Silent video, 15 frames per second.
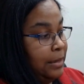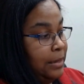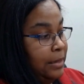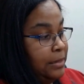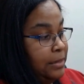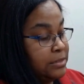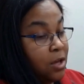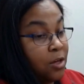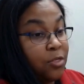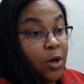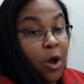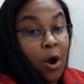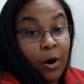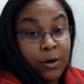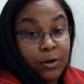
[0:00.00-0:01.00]
He saw the
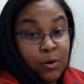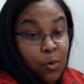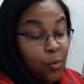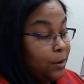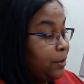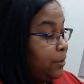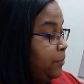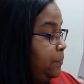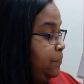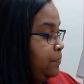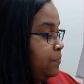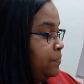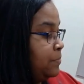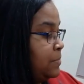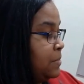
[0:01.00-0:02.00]
art corner.
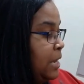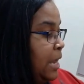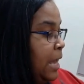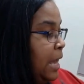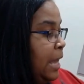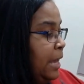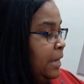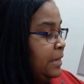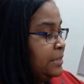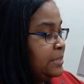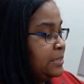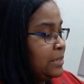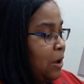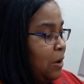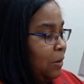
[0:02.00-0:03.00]
He
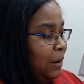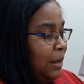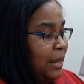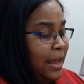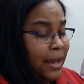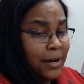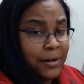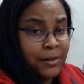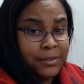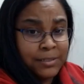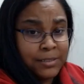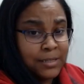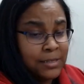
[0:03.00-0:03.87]
saw letters